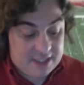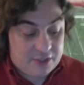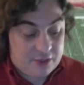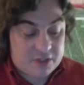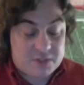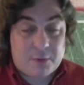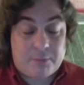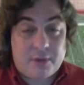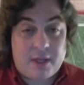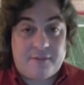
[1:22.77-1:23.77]
Yards
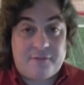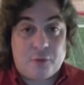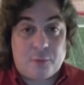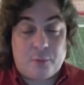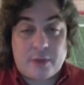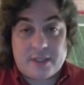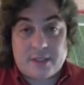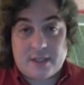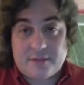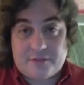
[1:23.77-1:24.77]
per play,
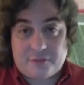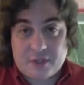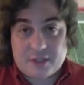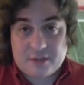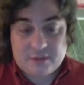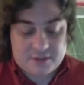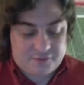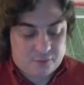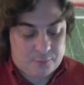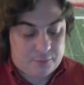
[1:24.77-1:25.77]
4.9 for Rutgers,
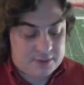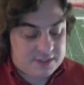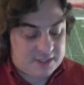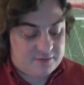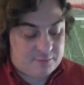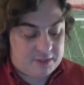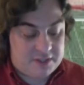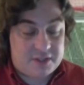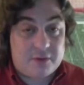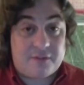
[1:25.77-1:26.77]
4.6 for
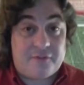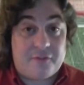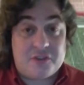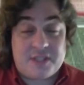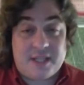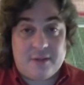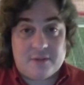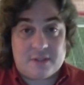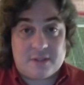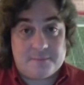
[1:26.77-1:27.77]
Minnesota. First
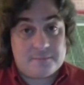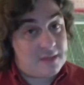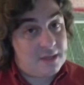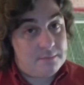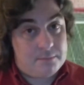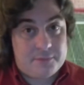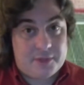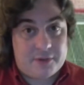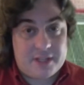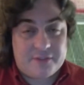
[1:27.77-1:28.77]
downs,
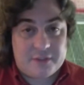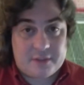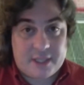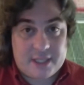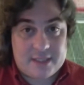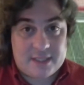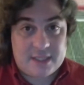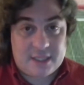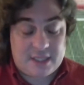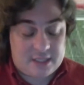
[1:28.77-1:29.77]
they're even,
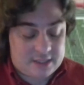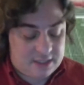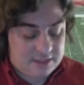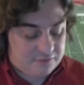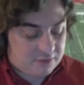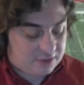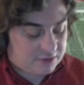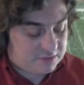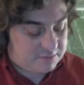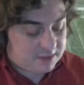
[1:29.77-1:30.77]
18 and 18 for
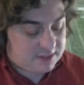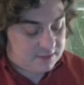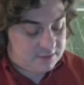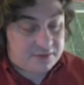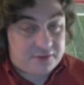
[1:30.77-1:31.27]
Rutgers and Minnesota.